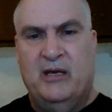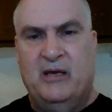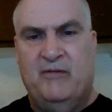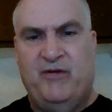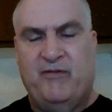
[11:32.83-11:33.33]

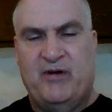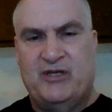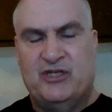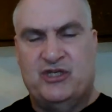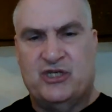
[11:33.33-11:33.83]
If you have any
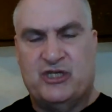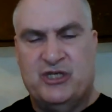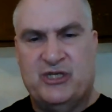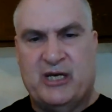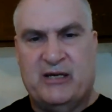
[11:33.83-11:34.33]

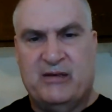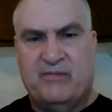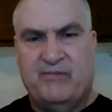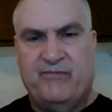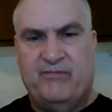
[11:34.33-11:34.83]
suggestions on
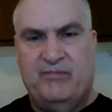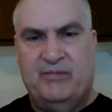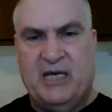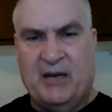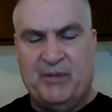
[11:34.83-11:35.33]
a
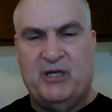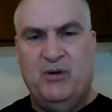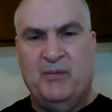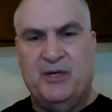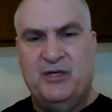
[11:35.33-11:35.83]
topic you
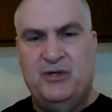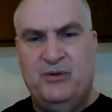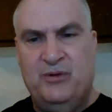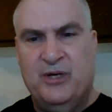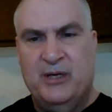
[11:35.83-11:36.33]
want me to
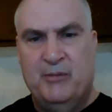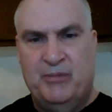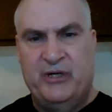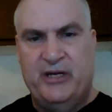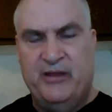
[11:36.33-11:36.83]
do,
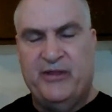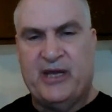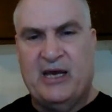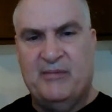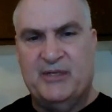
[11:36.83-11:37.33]
put it in the
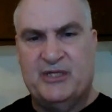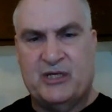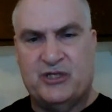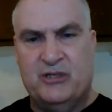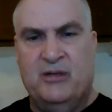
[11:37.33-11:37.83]
comment
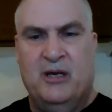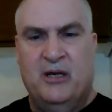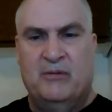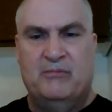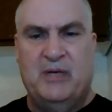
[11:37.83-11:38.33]
section.
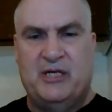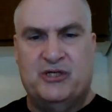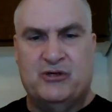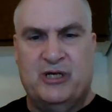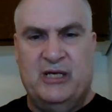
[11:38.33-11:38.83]
Make
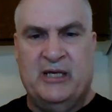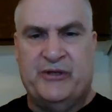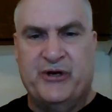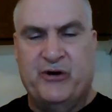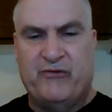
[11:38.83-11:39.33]
sure you hit
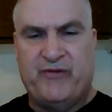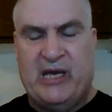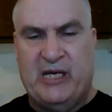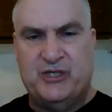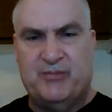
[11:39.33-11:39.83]
the
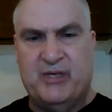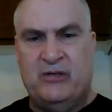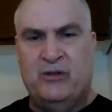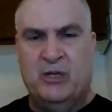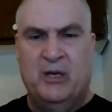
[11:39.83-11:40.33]
notification
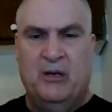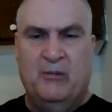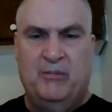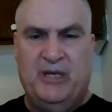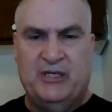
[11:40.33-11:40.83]
bell,
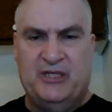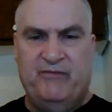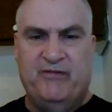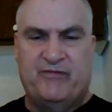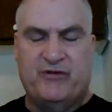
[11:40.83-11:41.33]
because
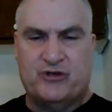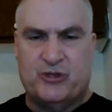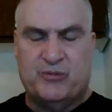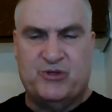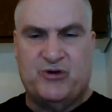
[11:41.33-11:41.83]
even if you're
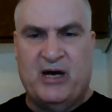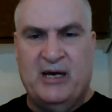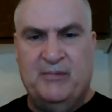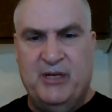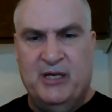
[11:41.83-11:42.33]

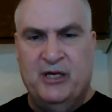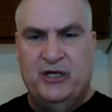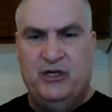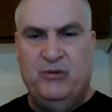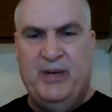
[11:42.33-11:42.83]
subscribed,
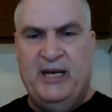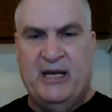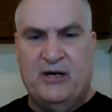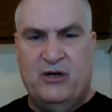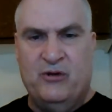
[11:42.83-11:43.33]
you may
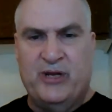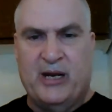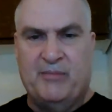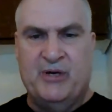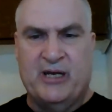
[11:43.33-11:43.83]
not know that
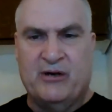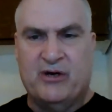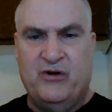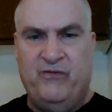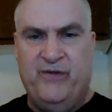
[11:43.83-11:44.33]
I put out
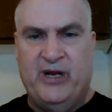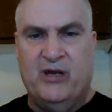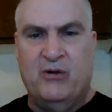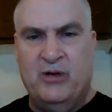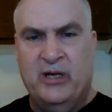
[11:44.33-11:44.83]
a new
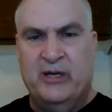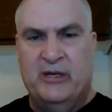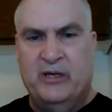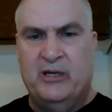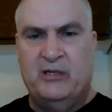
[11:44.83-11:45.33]
video
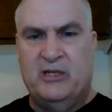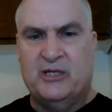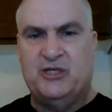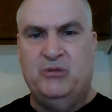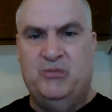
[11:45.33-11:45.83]

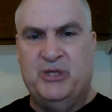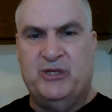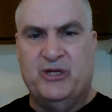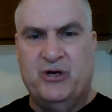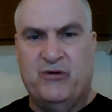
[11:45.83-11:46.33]
unless you
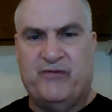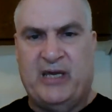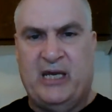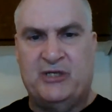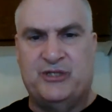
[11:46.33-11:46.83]
put the
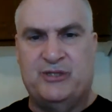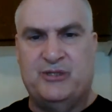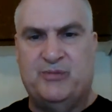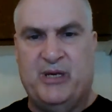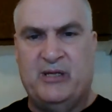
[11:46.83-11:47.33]

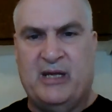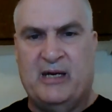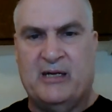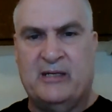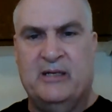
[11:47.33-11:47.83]
notifications bell
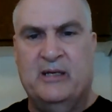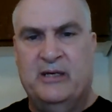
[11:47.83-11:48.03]
on